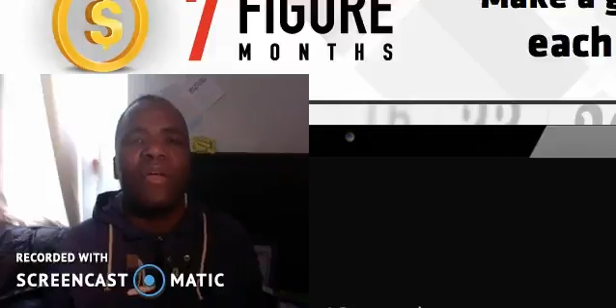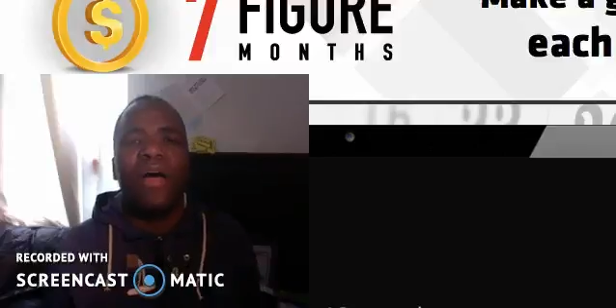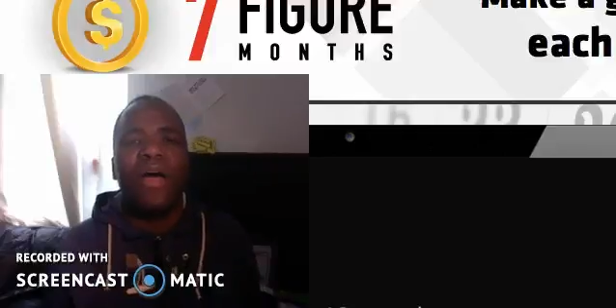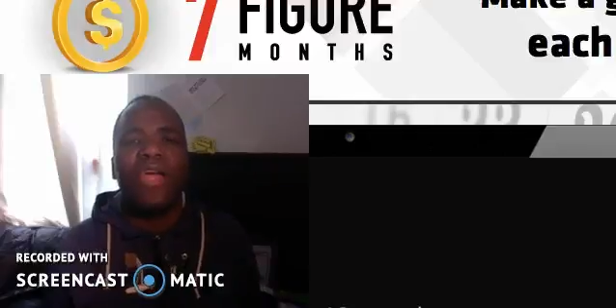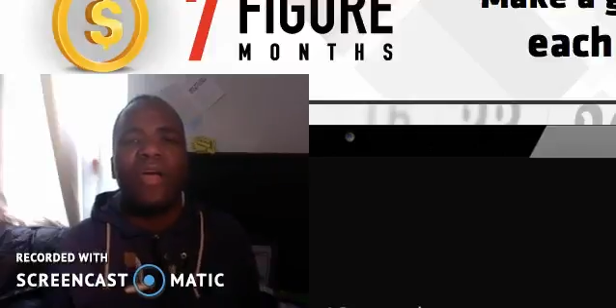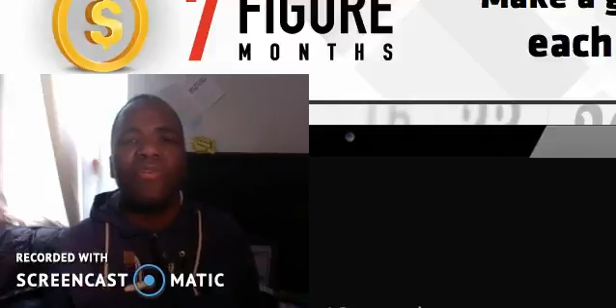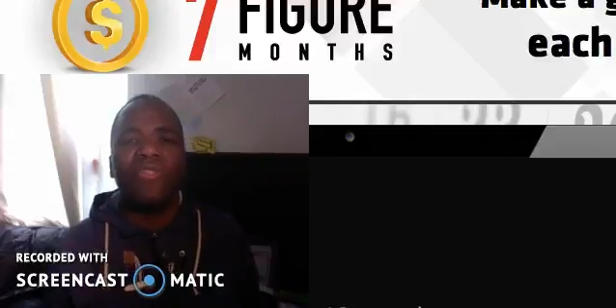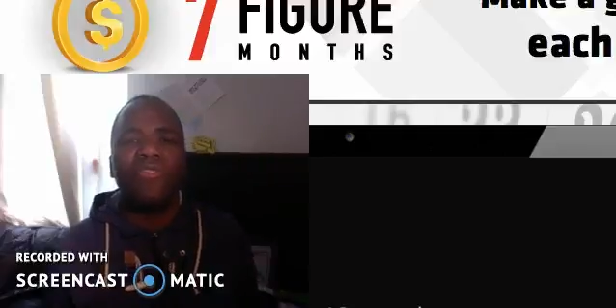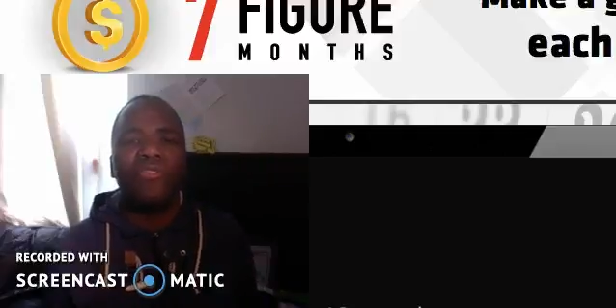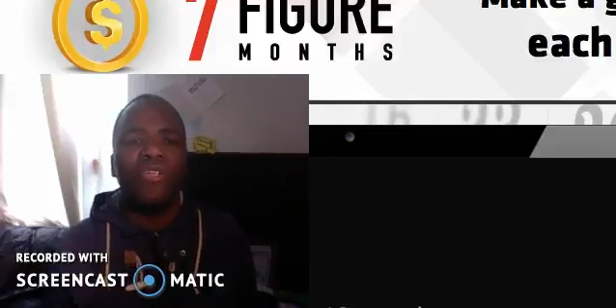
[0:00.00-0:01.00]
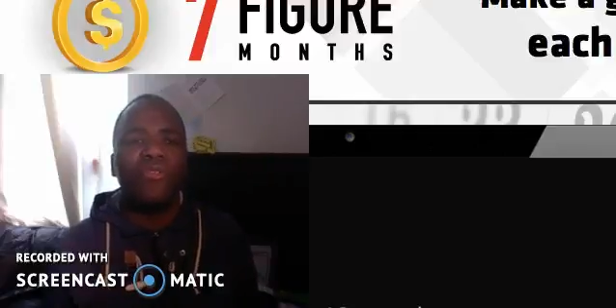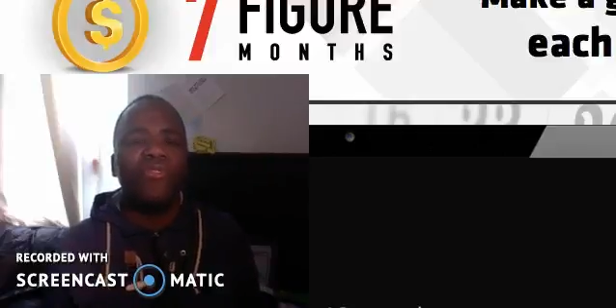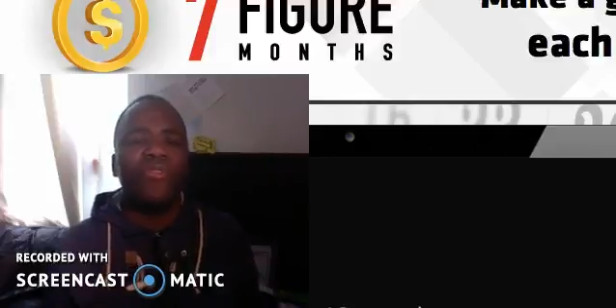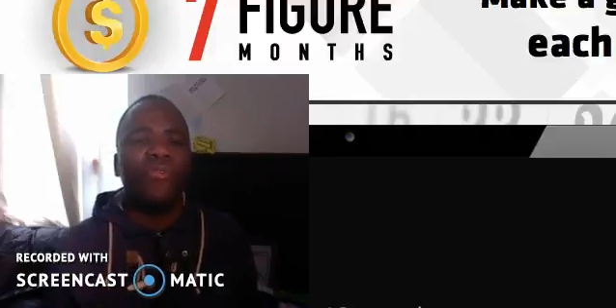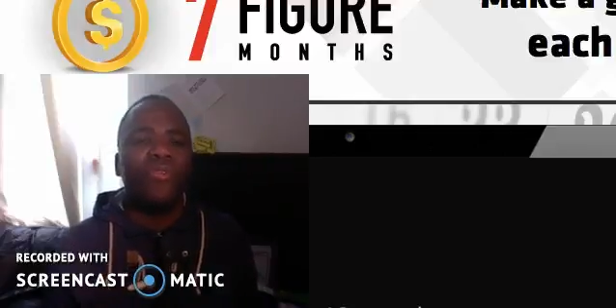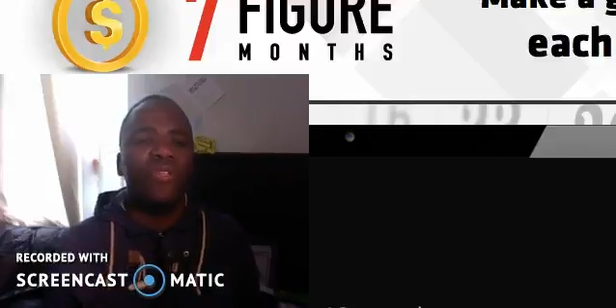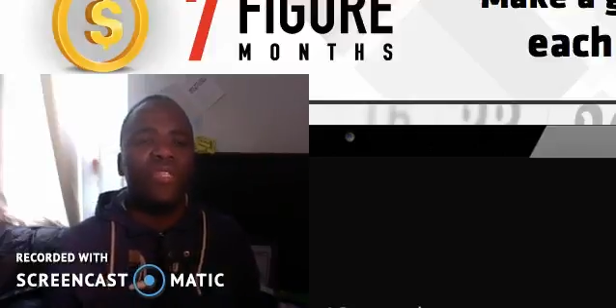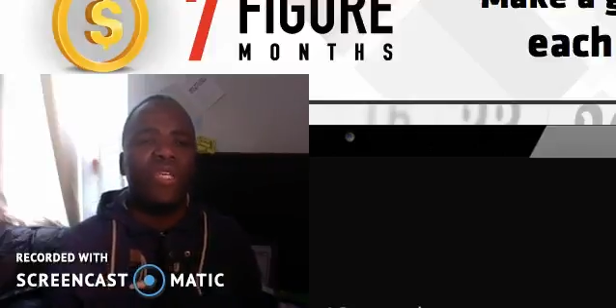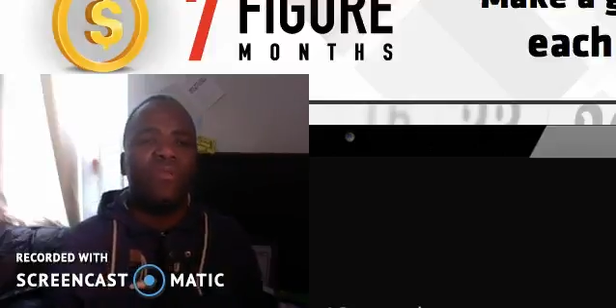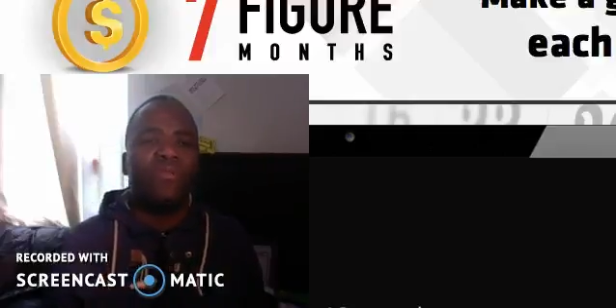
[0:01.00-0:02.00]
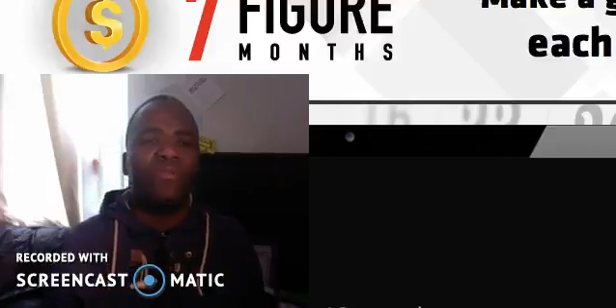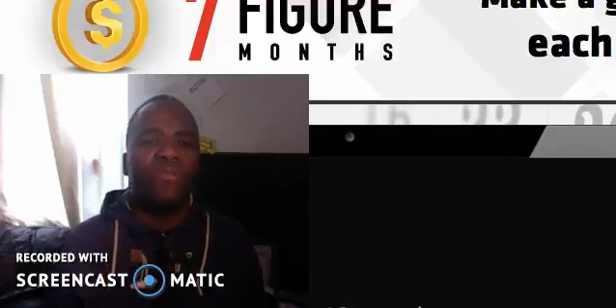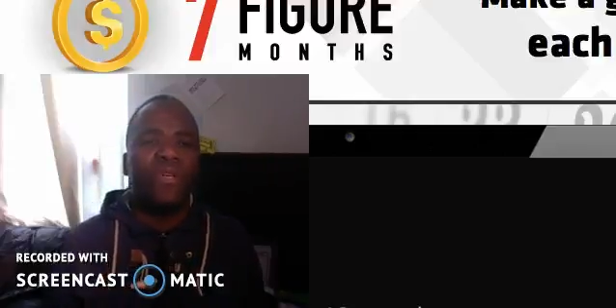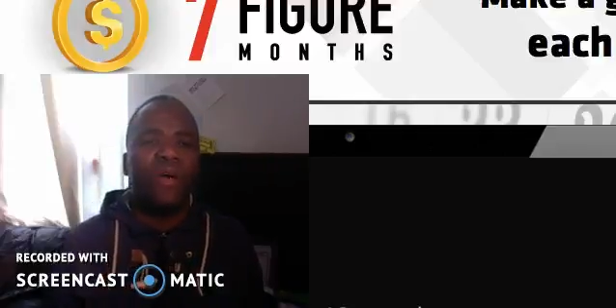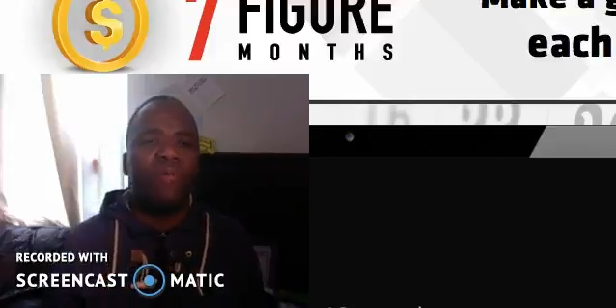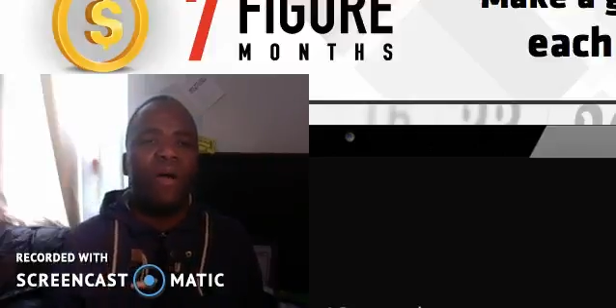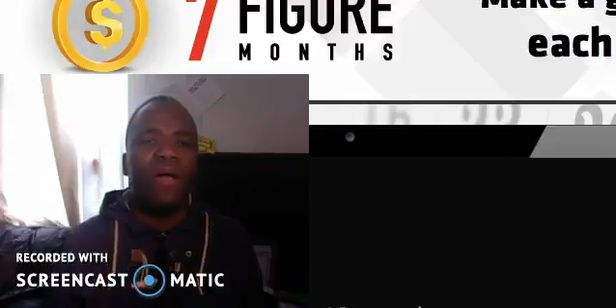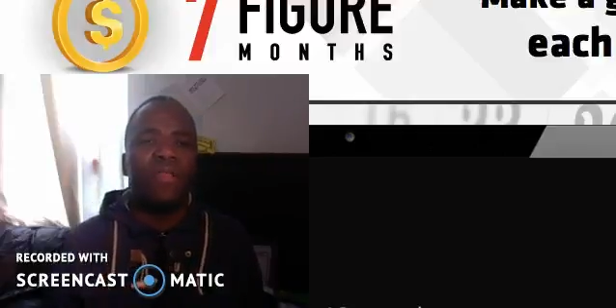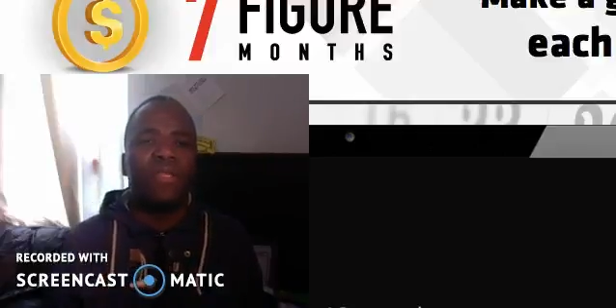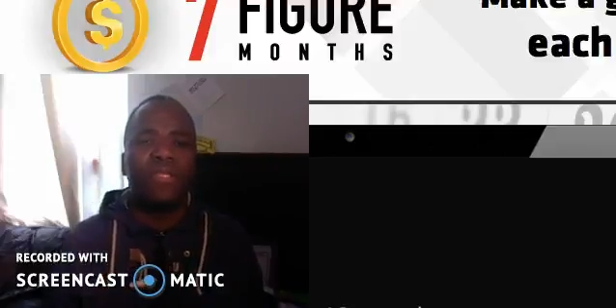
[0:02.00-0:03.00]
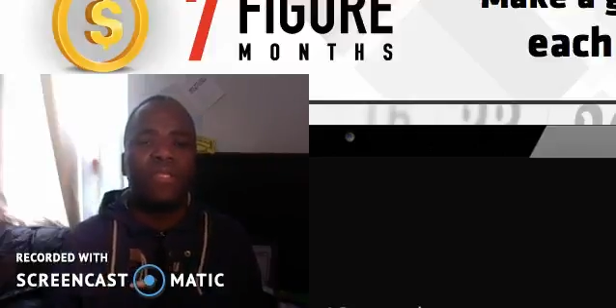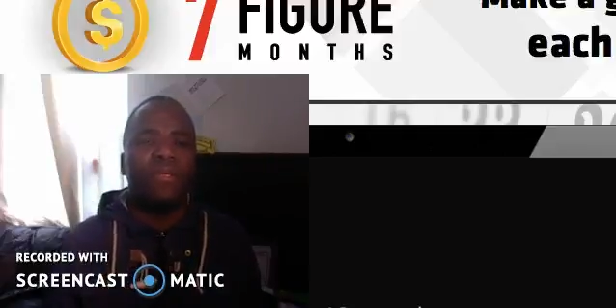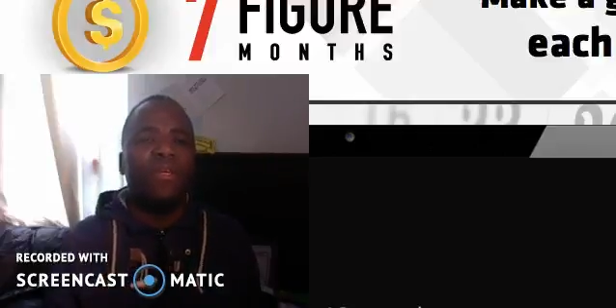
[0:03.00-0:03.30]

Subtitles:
Hi, I'm going to do a review on the seven-figure month.